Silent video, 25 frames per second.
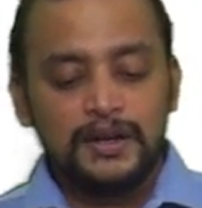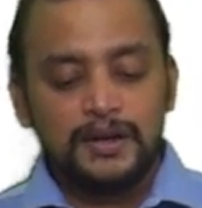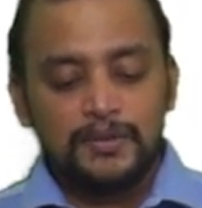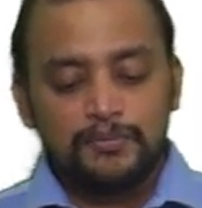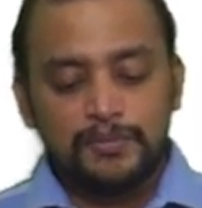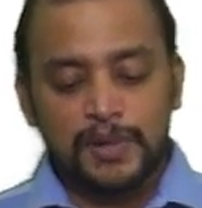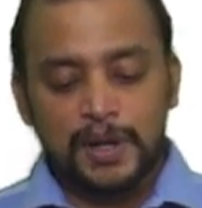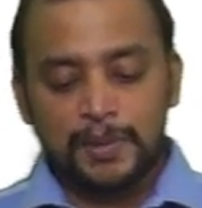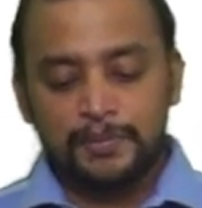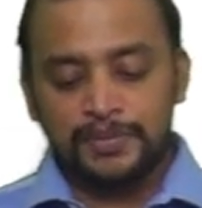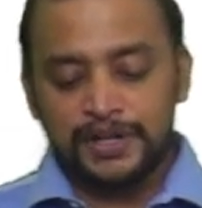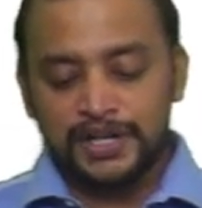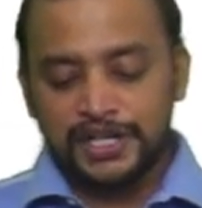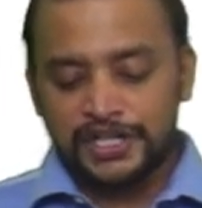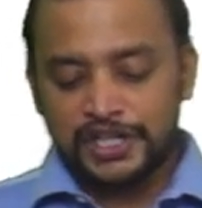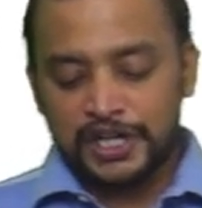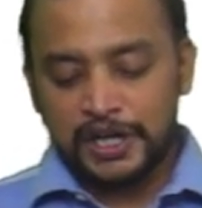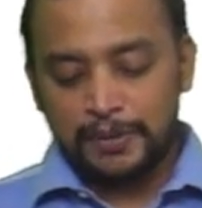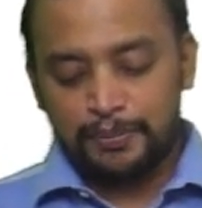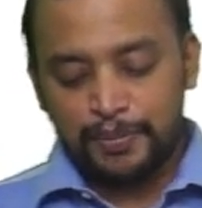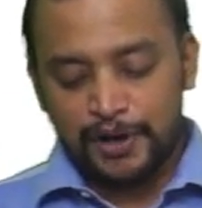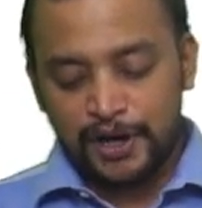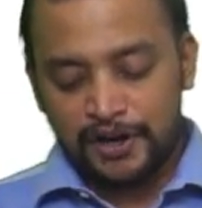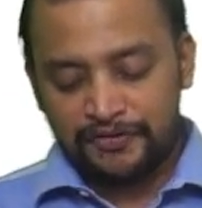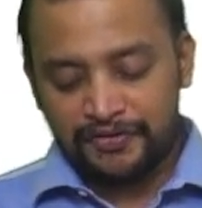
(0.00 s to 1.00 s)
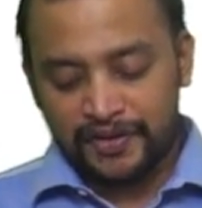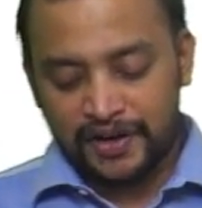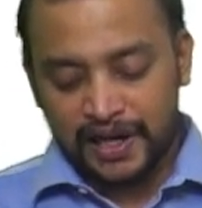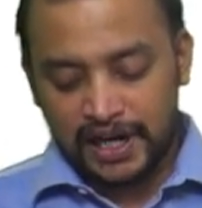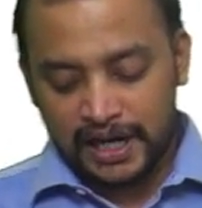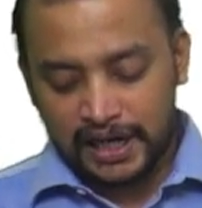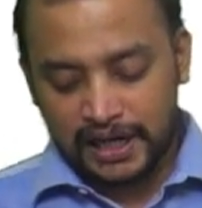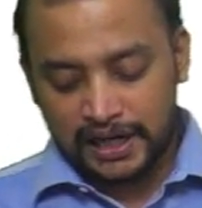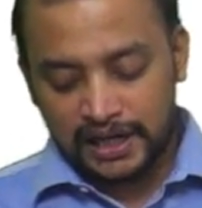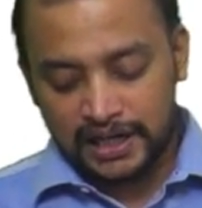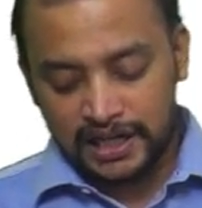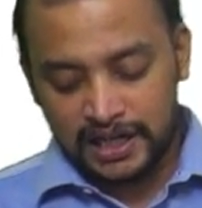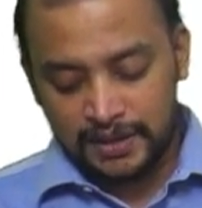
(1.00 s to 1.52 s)
Membership of
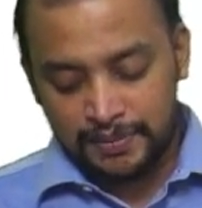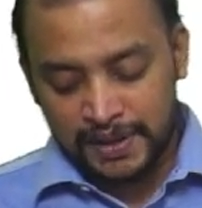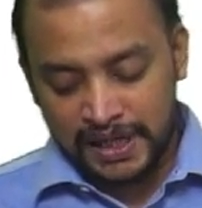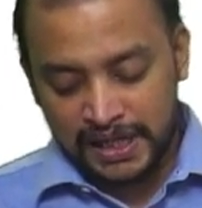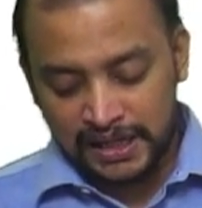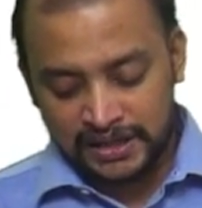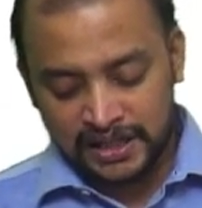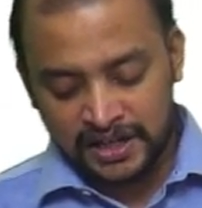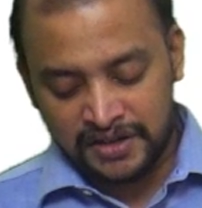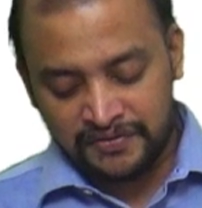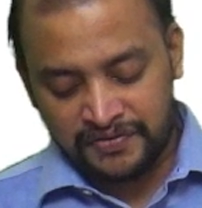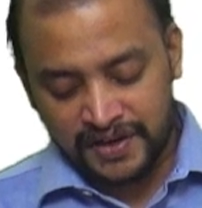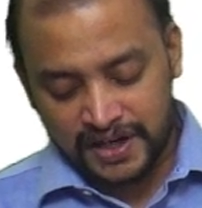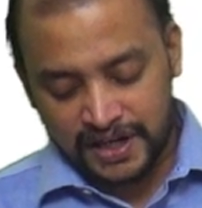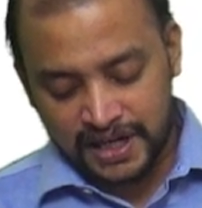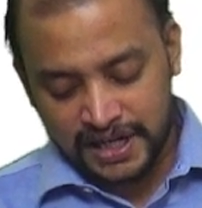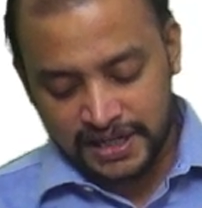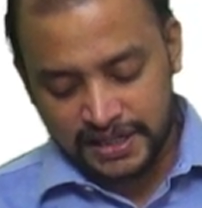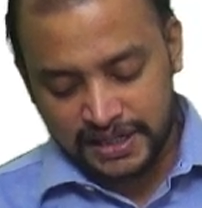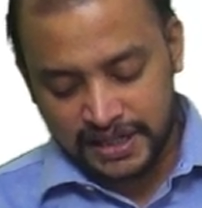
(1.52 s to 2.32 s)
a club health and fitness